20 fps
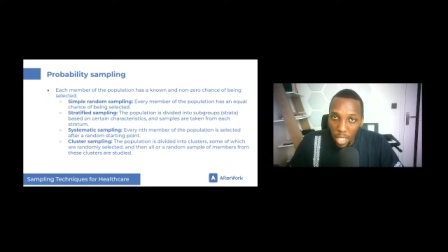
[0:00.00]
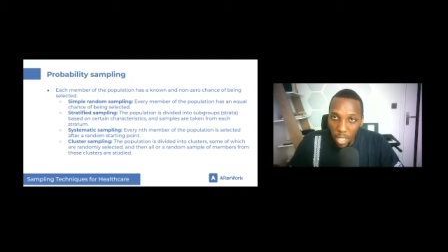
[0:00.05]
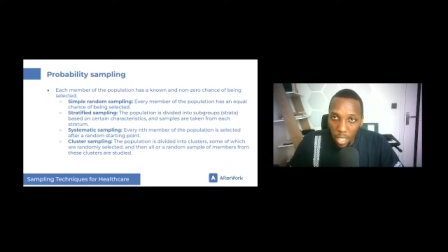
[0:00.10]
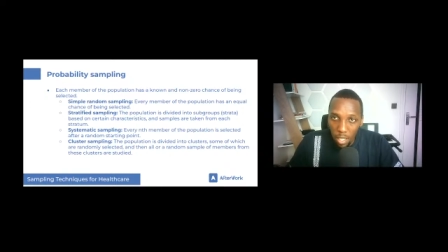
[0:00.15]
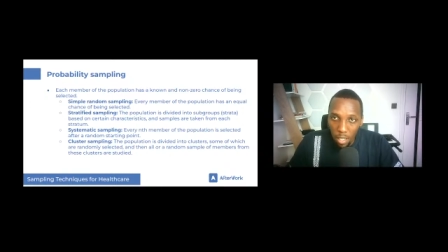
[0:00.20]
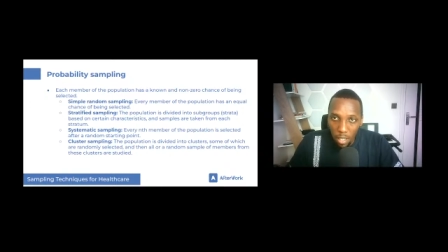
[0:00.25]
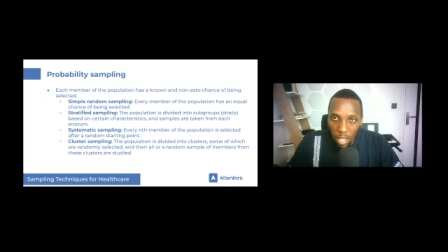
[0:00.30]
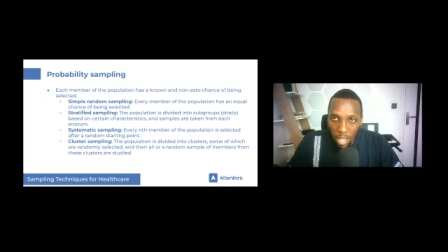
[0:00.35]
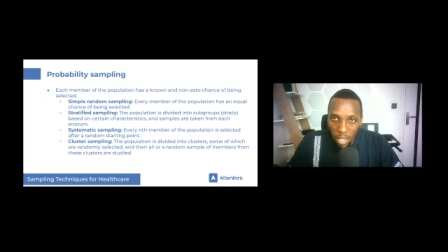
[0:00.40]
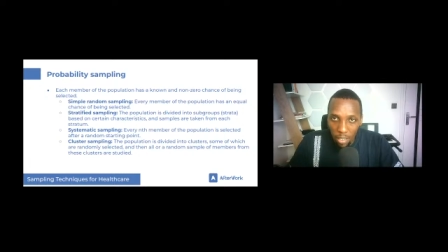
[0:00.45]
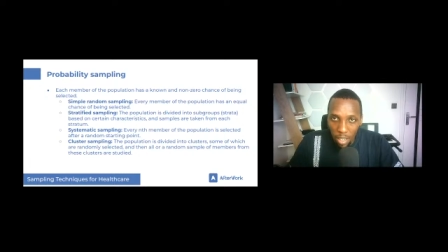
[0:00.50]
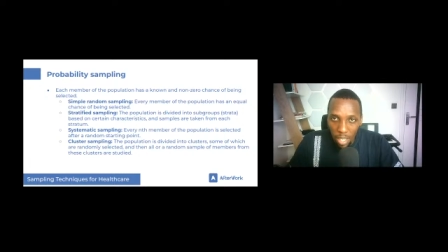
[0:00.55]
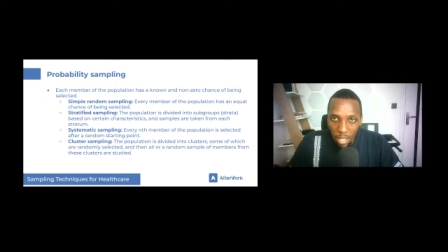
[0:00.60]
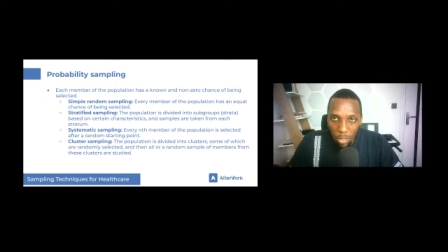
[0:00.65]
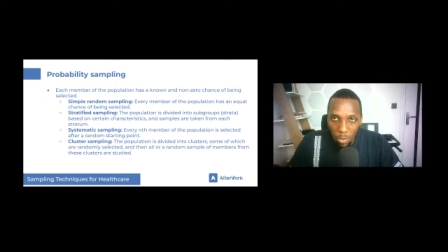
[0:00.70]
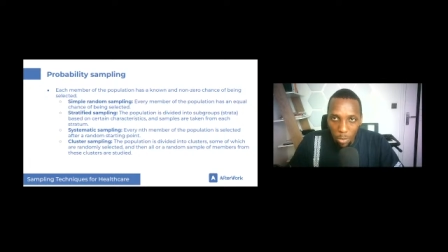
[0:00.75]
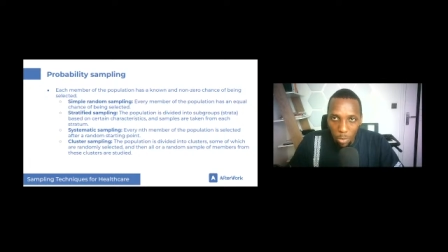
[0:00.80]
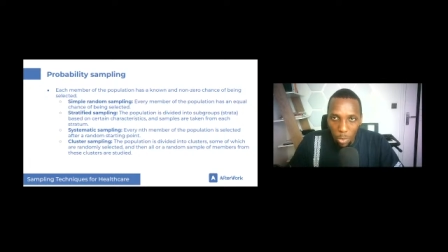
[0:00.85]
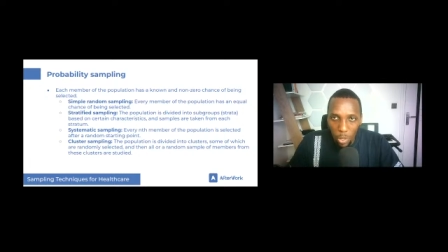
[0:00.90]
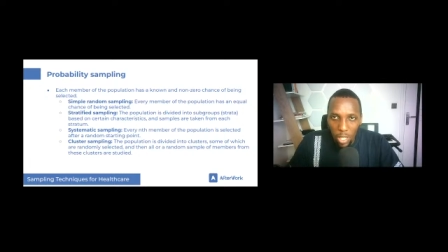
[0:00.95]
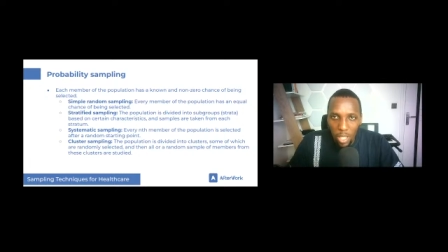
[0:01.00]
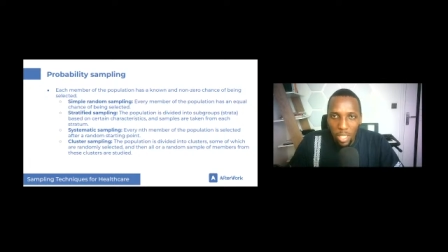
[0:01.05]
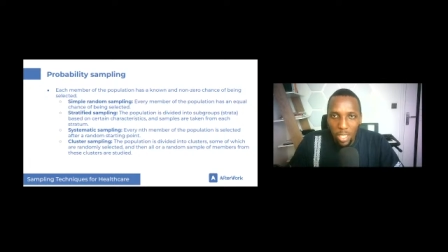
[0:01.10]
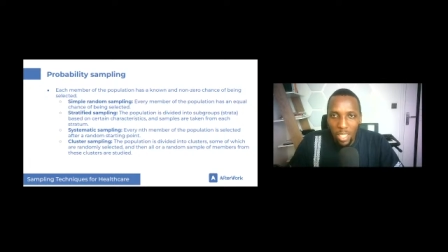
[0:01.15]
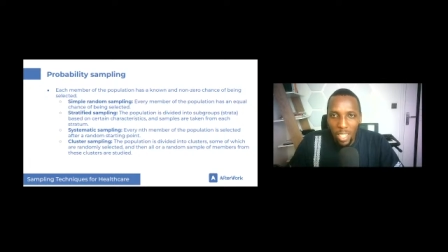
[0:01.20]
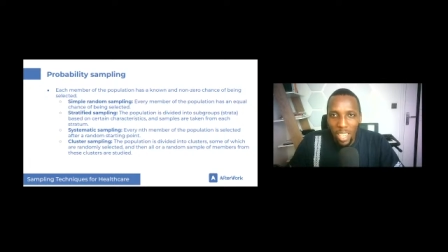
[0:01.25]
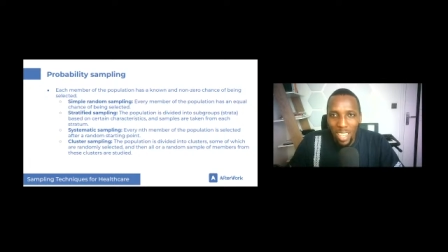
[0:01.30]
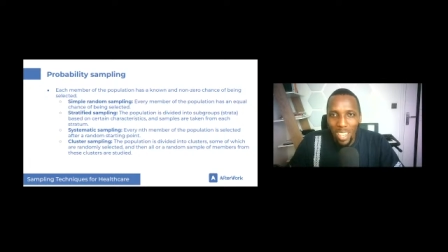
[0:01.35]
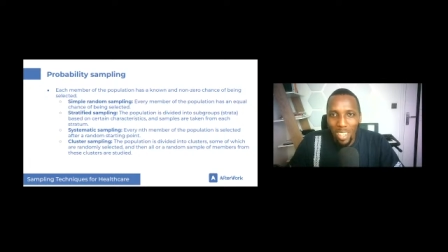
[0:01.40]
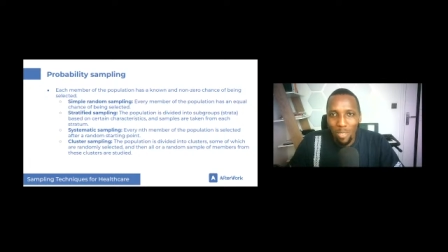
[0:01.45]
in a random way,
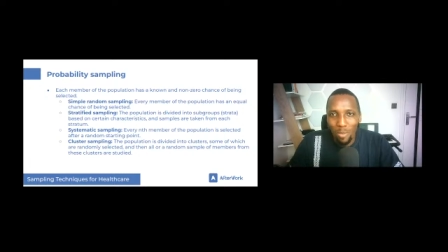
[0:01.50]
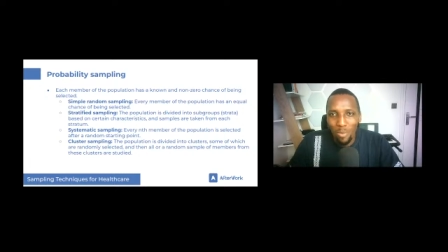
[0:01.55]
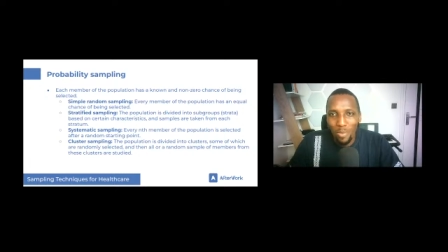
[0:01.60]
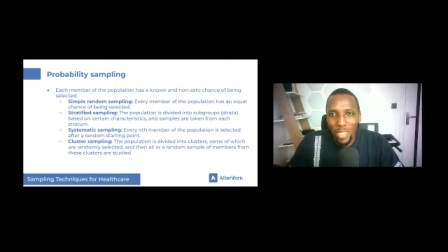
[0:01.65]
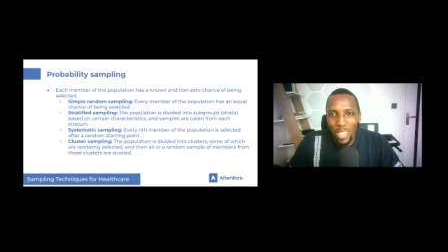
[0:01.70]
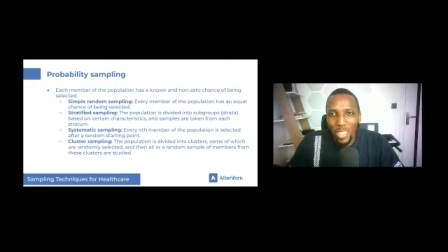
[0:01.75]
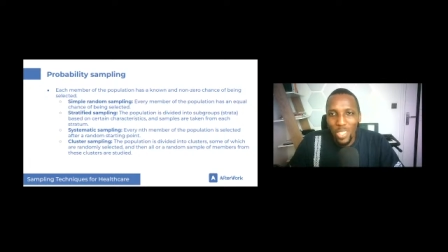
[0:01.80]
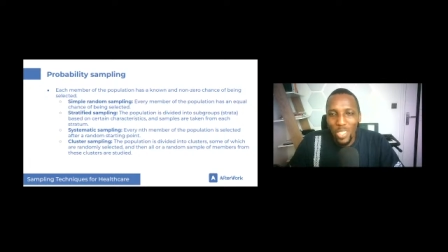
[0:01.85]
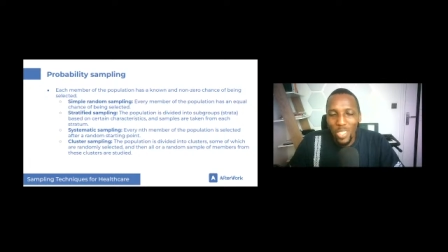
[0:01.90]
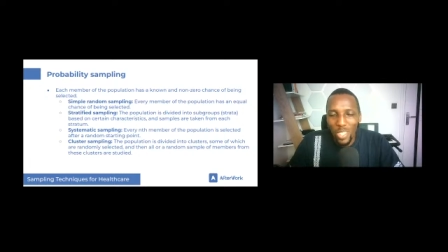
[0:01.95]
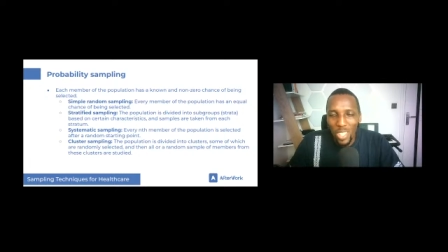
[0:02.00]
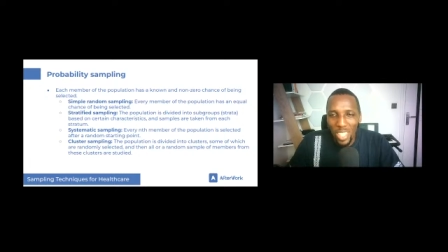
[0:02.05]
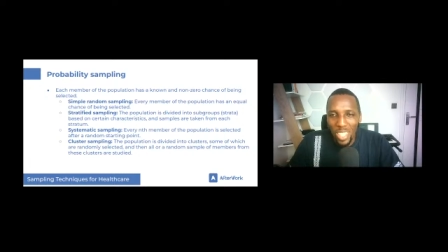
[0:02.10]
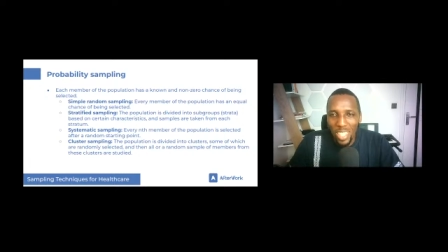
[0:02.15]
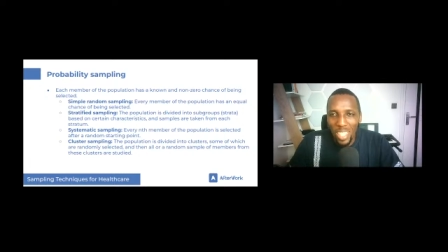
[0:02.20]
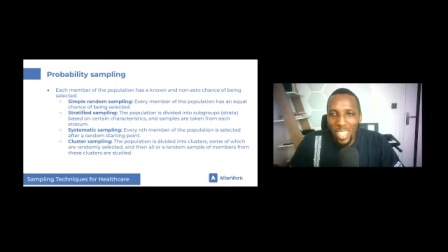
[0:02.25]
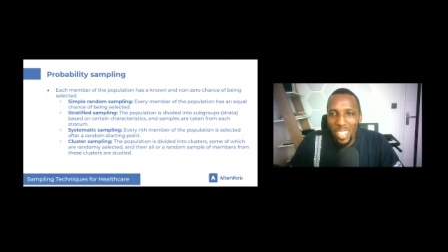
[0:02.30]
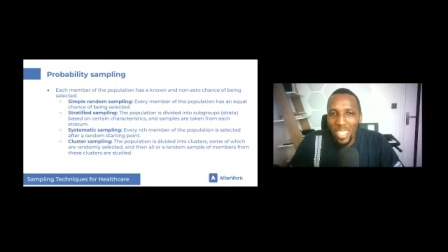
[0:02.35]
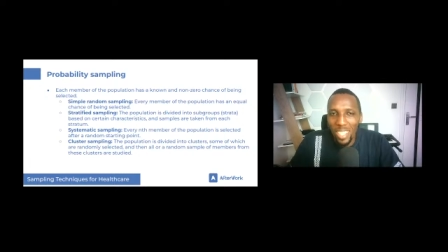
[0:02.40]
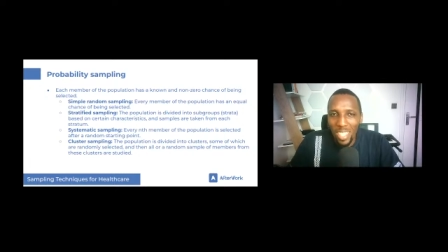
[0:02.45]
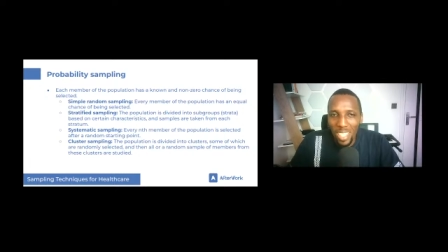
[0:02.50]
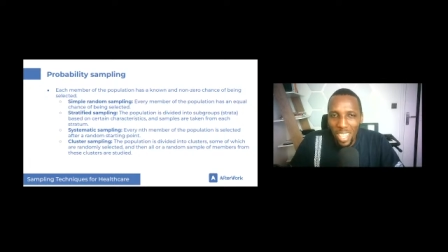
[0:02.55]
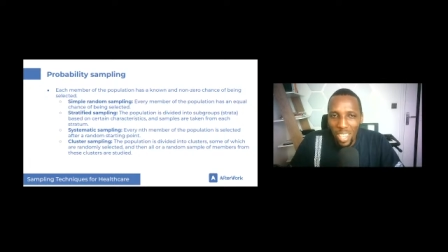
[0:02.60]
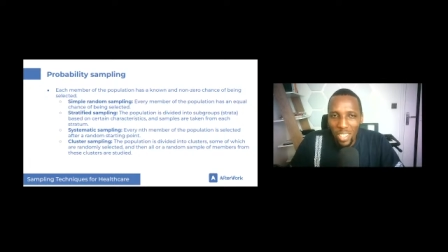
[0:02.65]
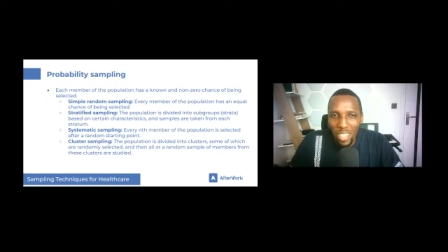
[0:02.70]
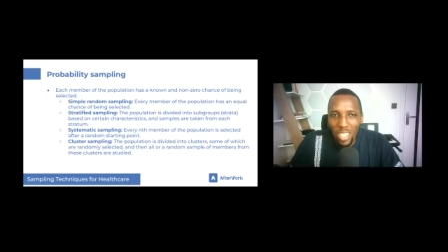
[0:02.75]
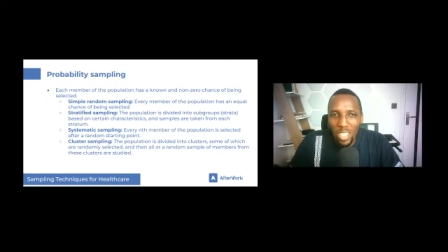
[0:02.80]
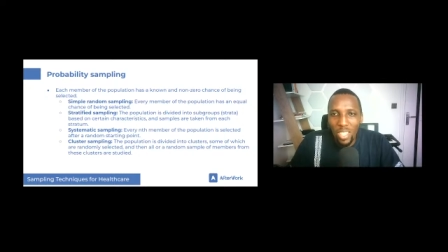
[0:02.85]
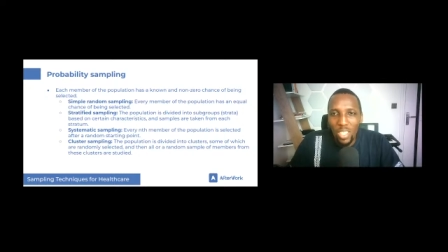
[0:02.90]
ensuring that now